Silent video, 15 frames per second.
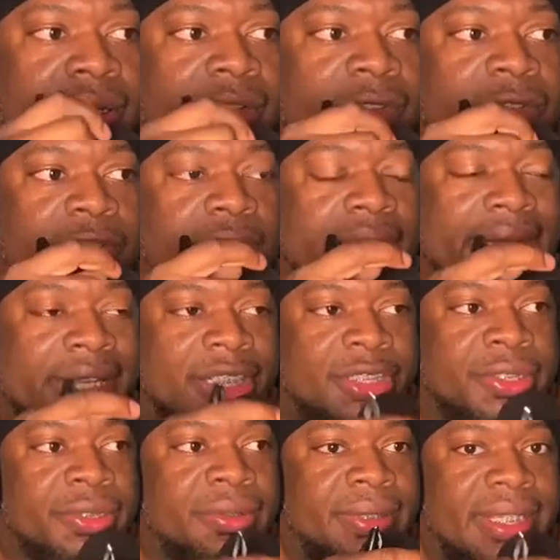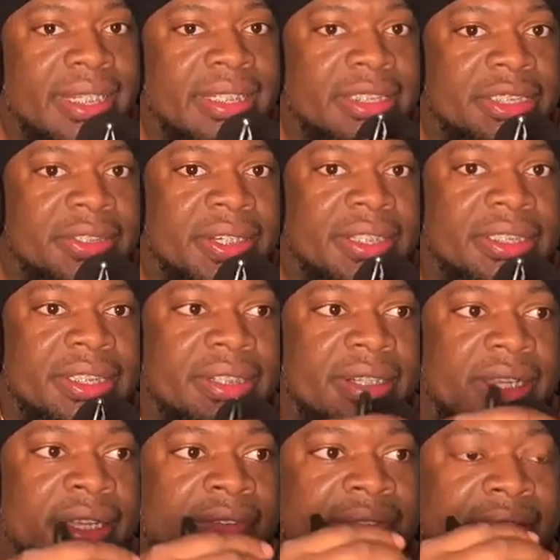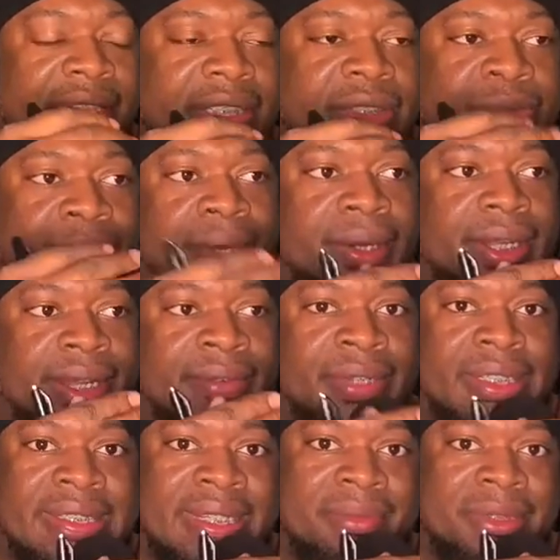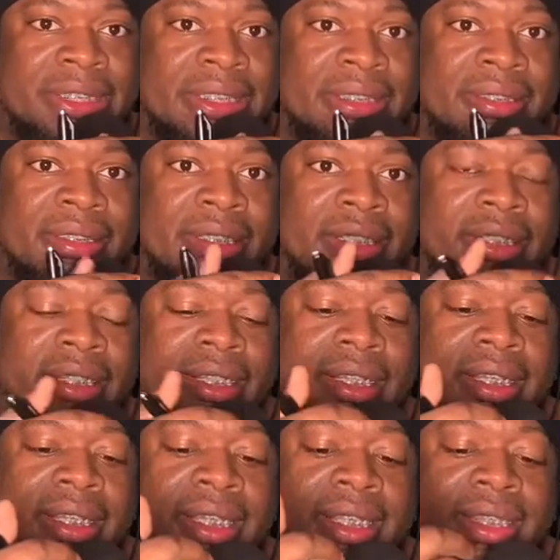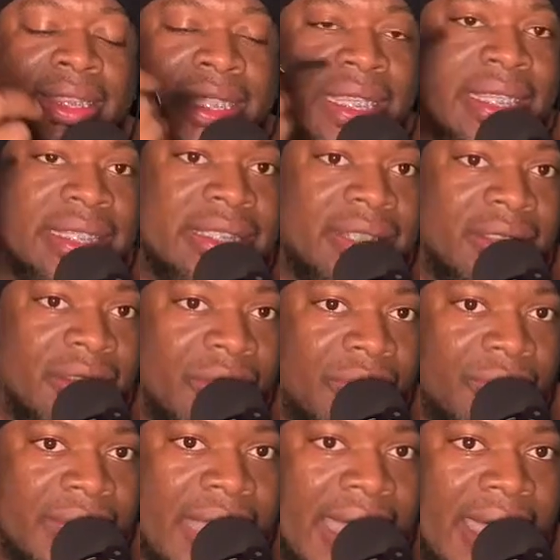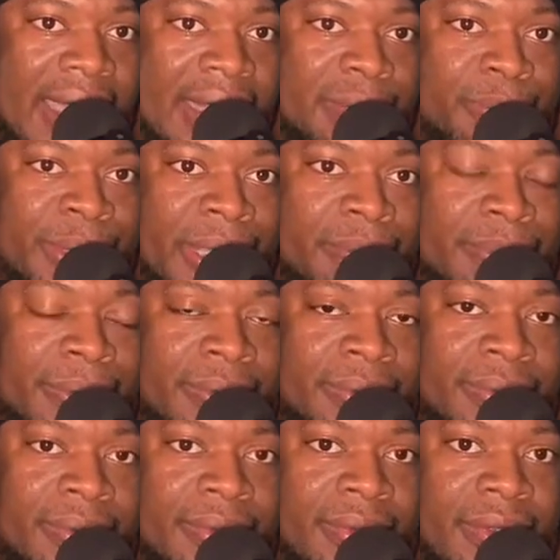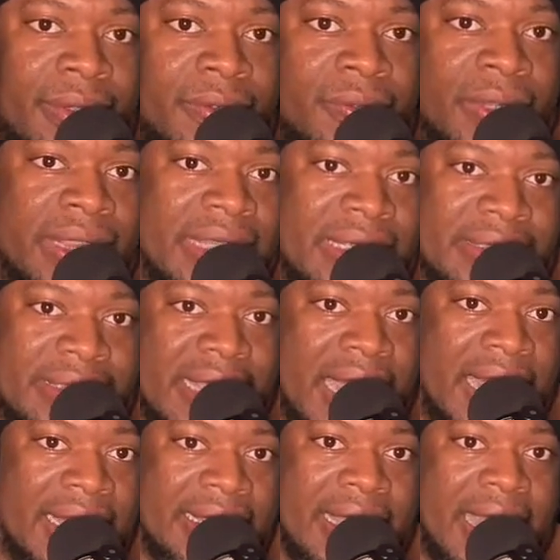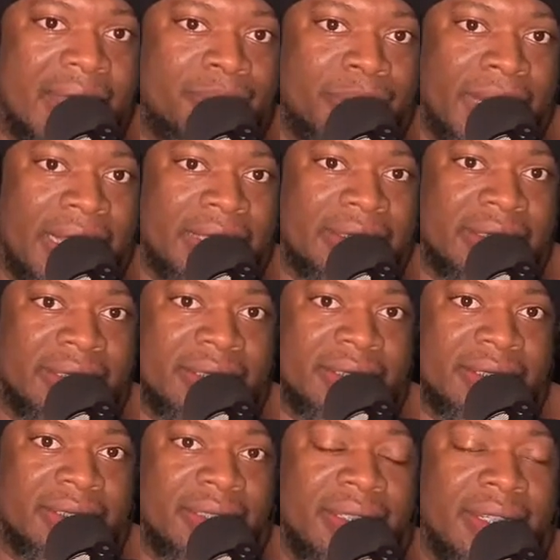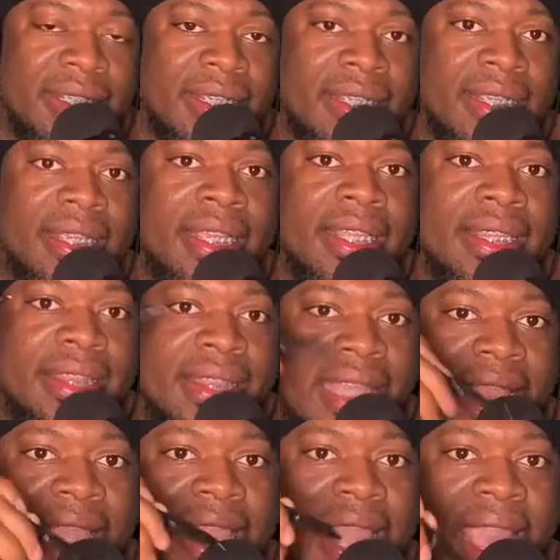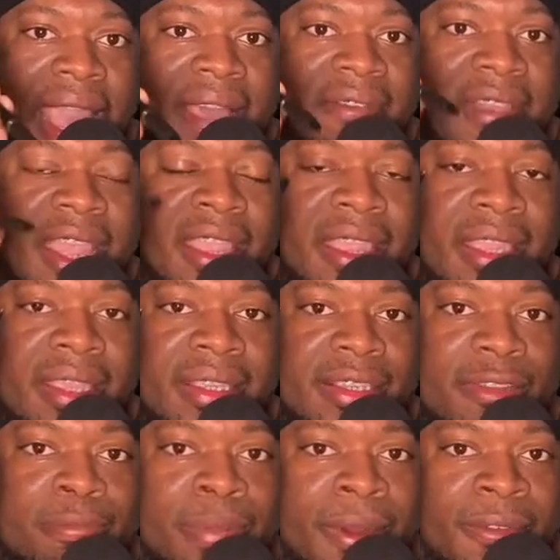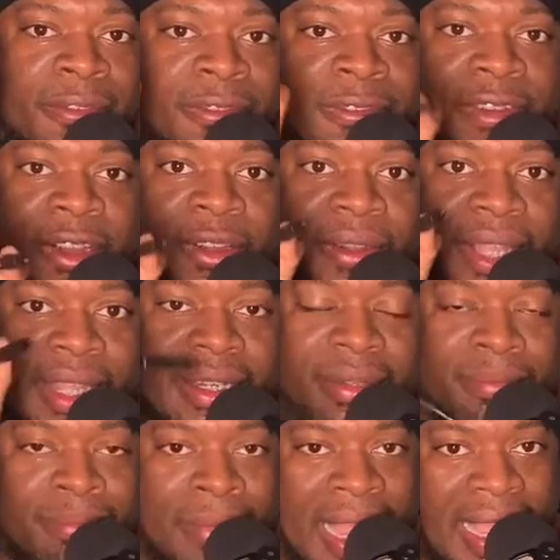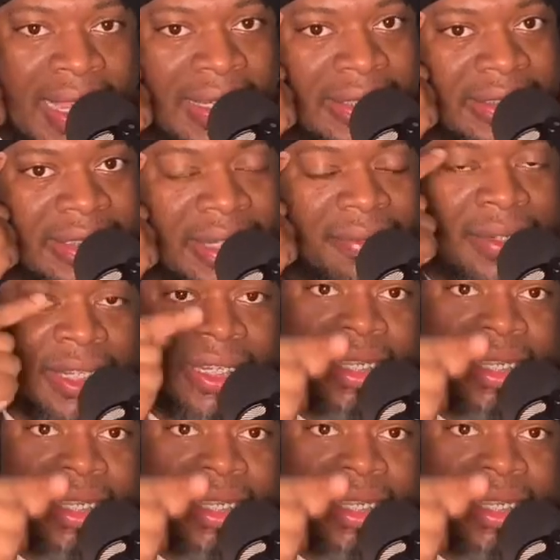for a true illustration of his work and redemption, these little God people with these God complexes, they have a perverted mindset when it